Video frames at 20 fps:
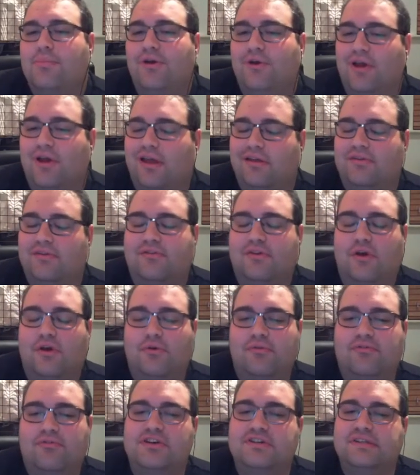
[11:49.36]
Okay,
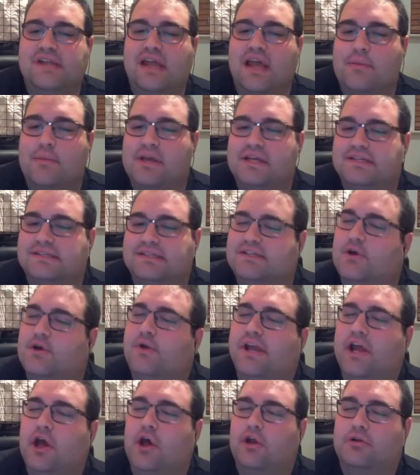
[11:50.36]
so first name is
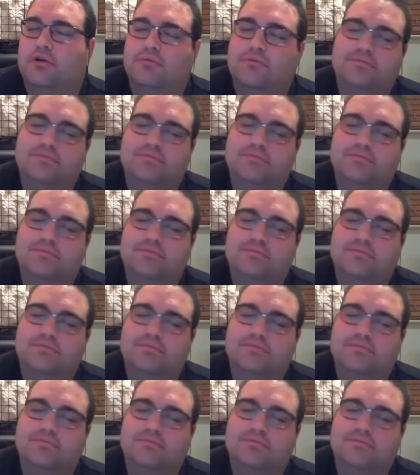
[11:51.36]
Tony Khan.